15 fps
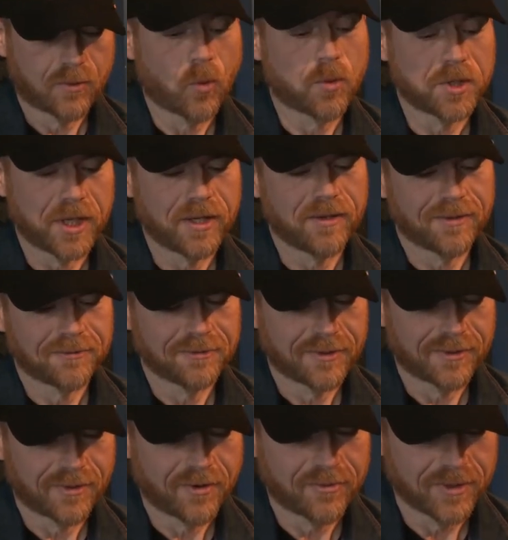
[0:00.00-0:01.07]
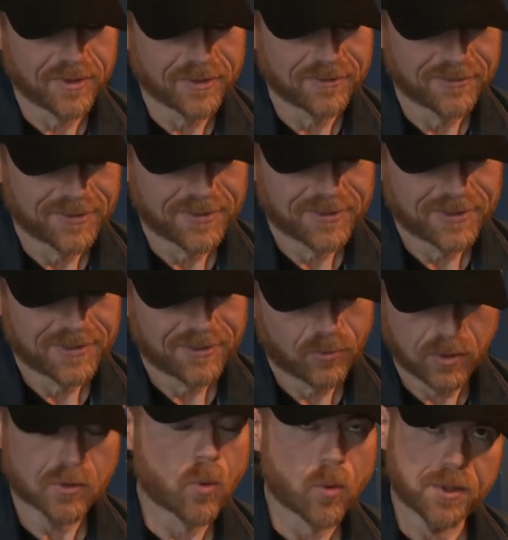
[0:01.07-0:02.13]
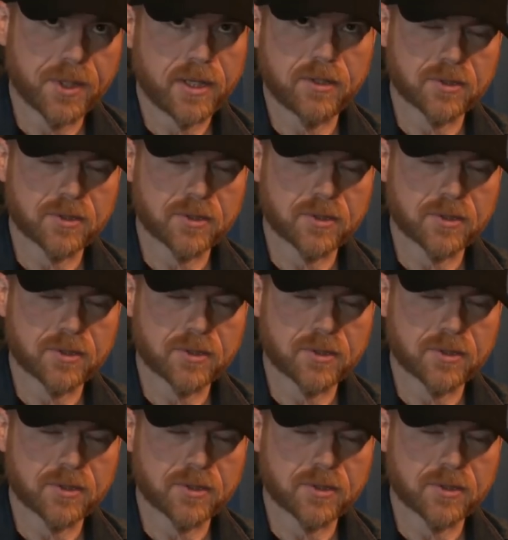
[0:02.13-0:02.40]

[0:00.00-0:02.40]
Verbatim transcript: quarantine, or, or, over the well quarantine